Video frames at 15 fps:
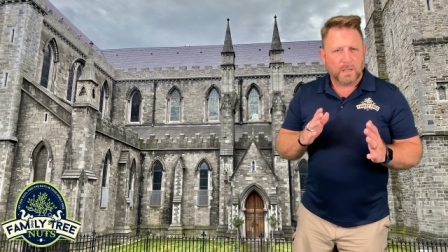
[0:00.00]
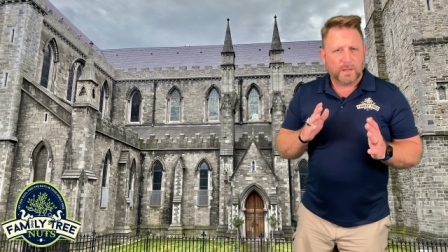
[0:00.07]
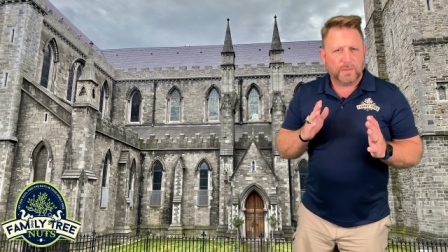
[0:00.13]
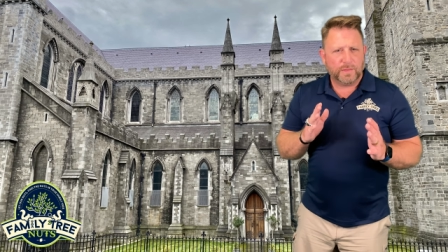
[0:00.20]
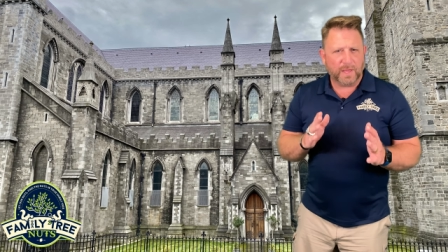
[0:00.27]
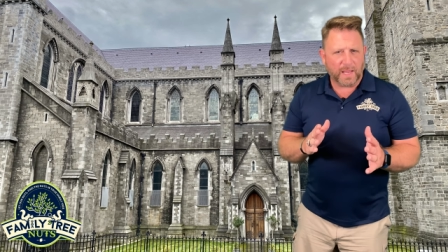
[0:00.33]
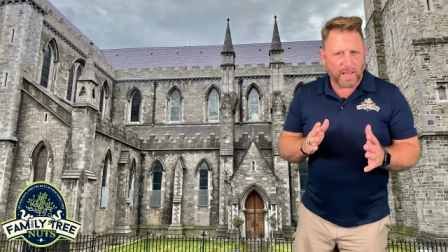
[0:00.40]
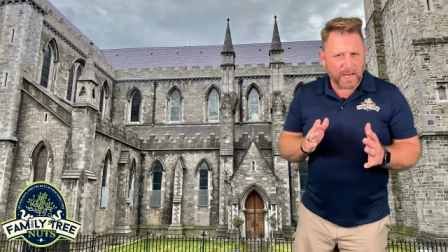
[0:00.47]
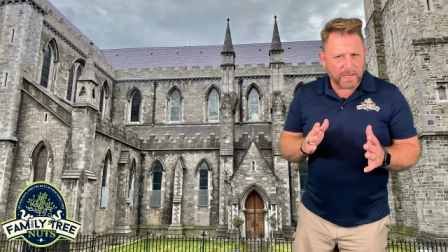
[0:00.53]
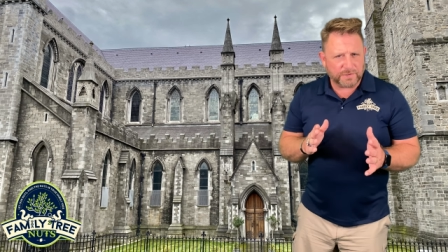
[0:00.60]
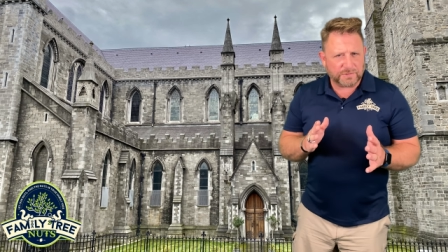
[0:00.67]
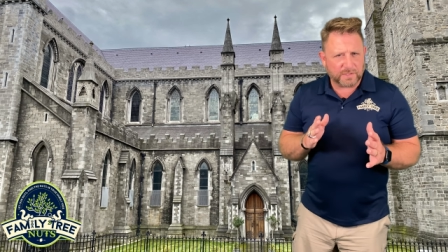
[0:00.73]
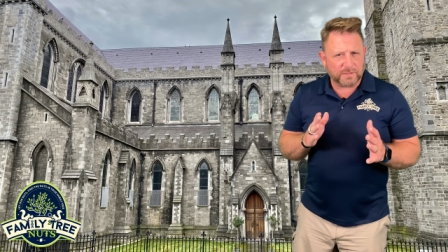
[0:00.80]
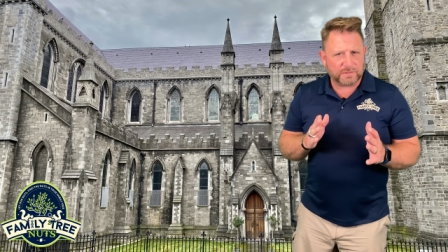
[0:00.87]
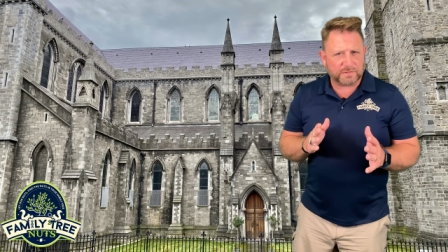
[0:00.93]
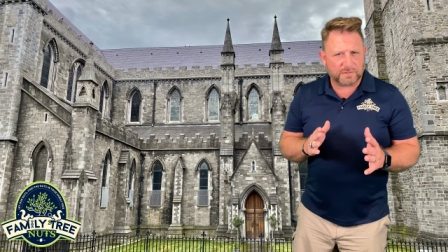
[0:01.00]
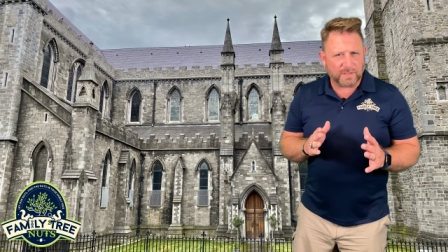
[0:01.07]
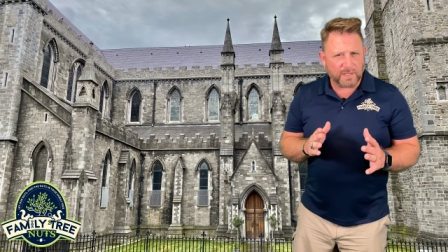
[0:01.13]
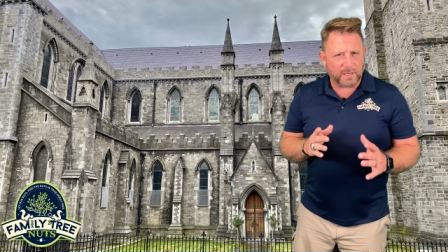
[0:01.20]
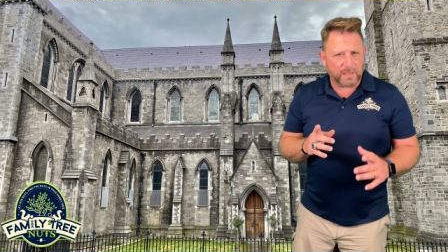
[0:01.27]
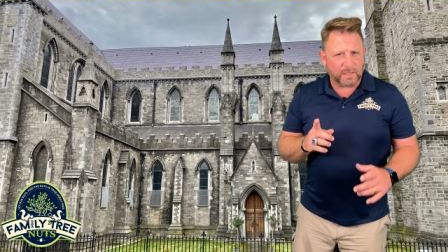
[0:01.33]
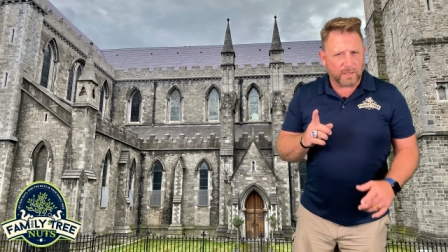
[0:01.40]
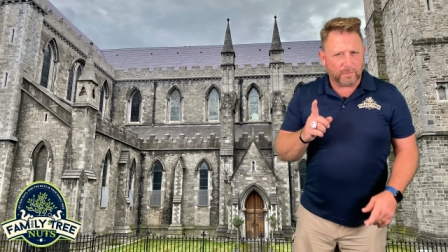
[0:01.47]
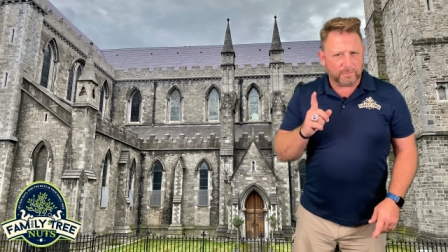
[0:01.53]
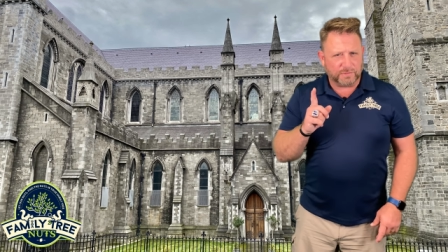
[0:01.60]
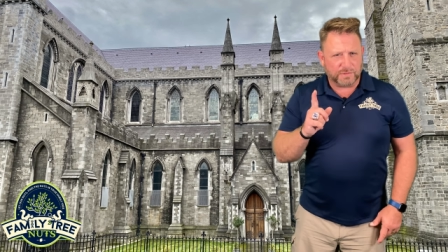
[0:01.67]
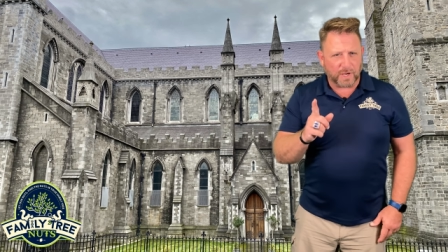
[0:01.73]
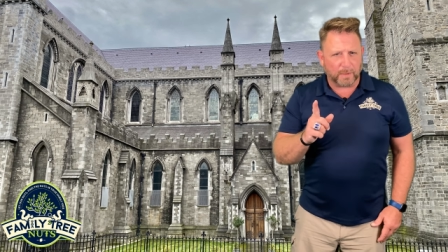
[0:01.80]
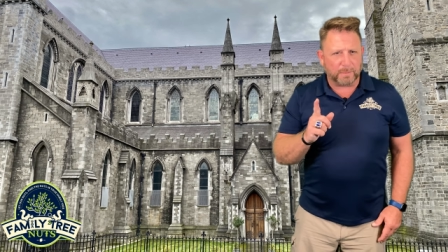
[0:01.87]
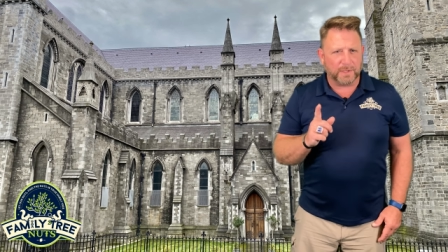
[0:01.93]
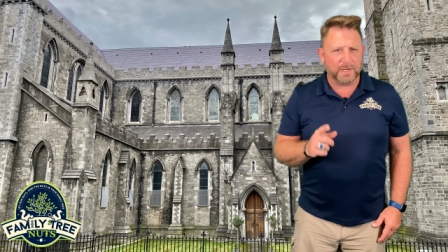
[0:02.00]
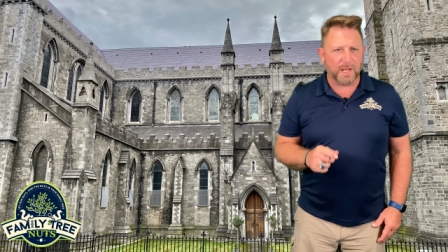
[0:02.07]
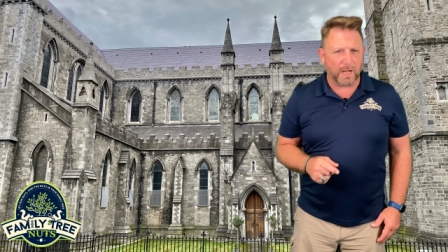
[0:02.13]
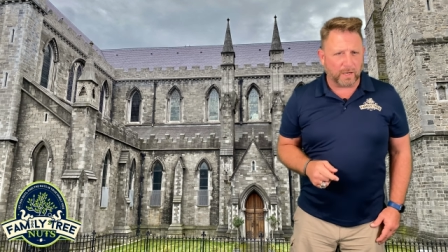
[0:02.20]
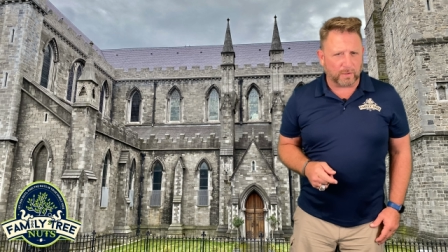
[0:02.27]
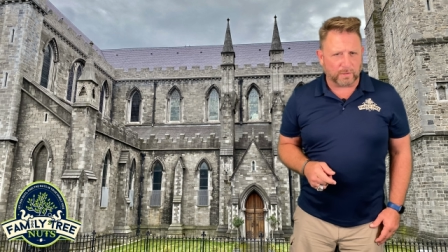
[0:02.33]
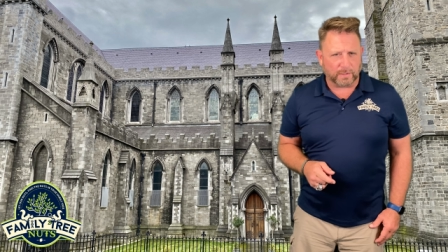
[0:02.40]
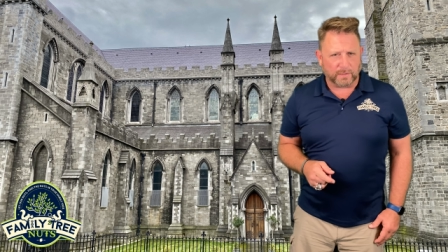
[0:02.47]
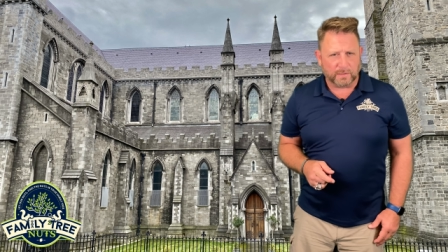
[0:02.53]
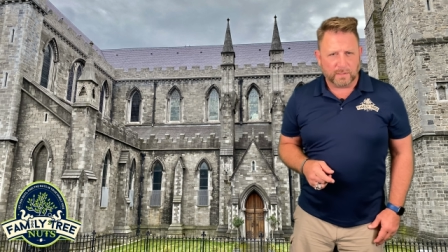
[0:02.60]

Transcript: The ancient city of Dublin, Ireland,